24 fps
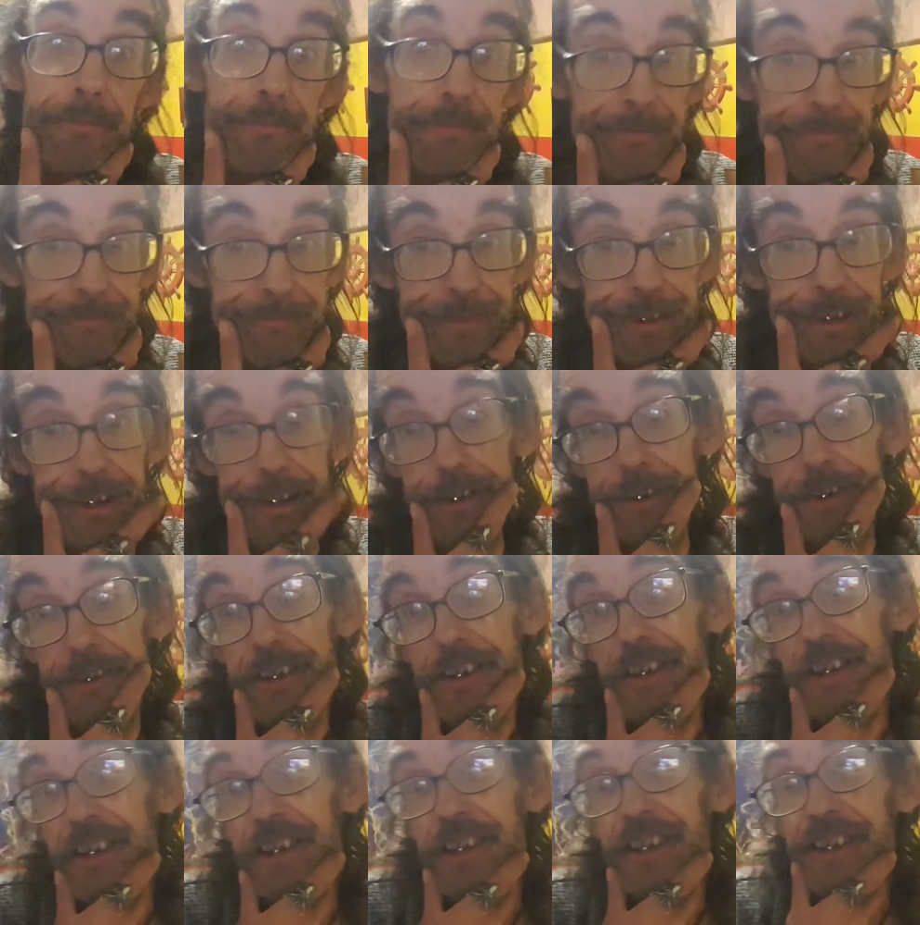you know.
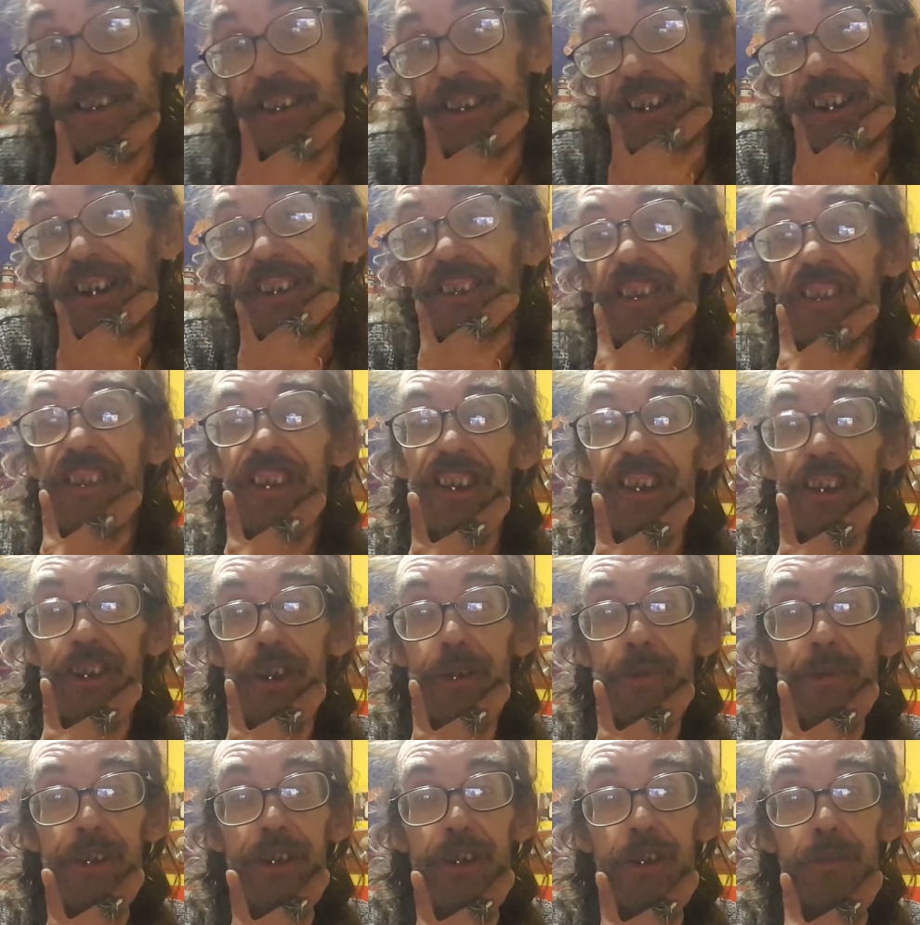I don't think you could do it
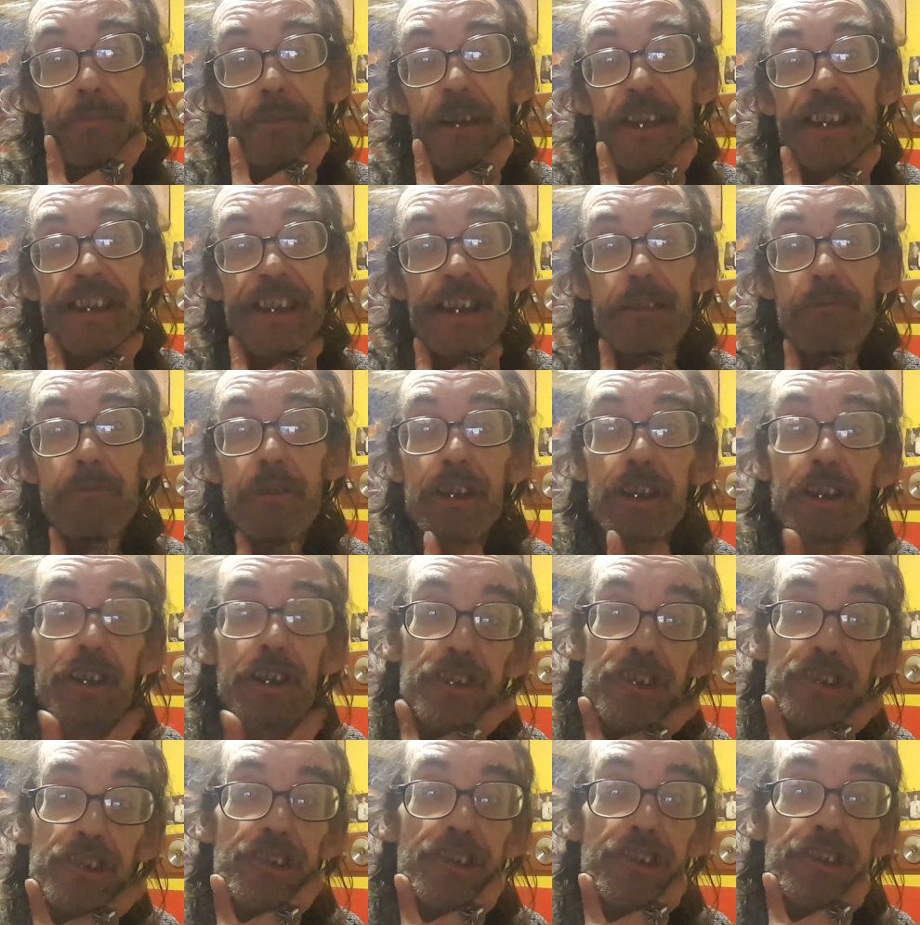with good makeup. Well, you could
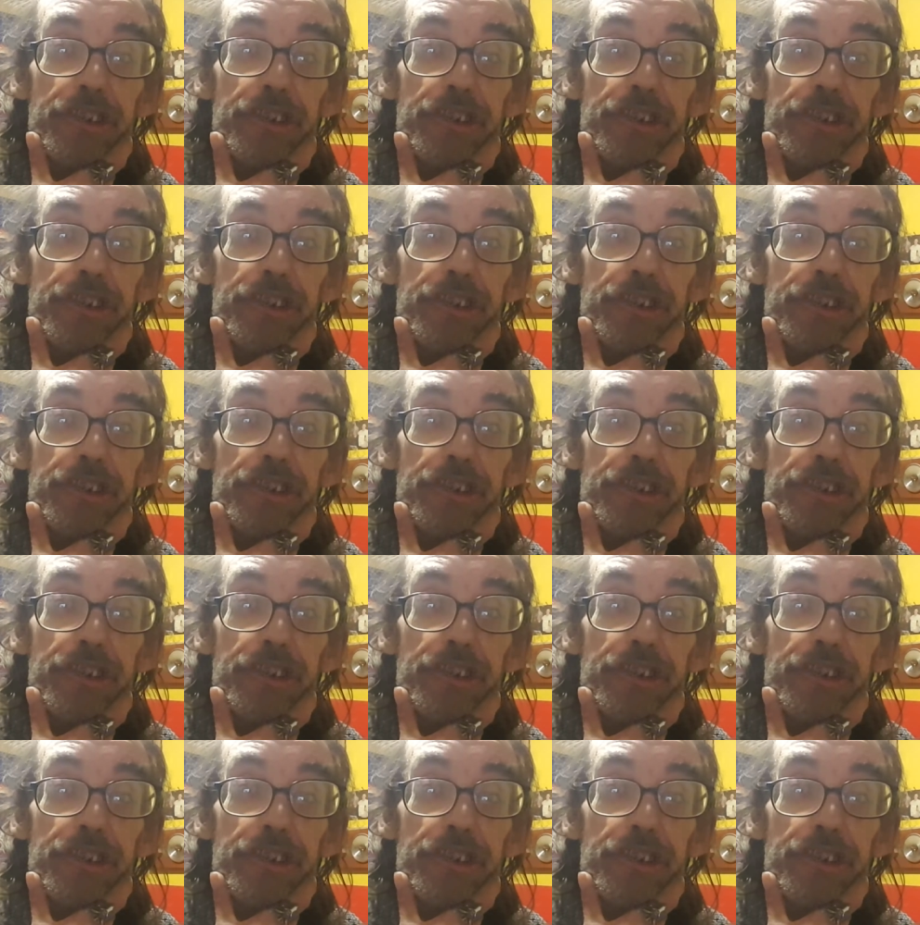do it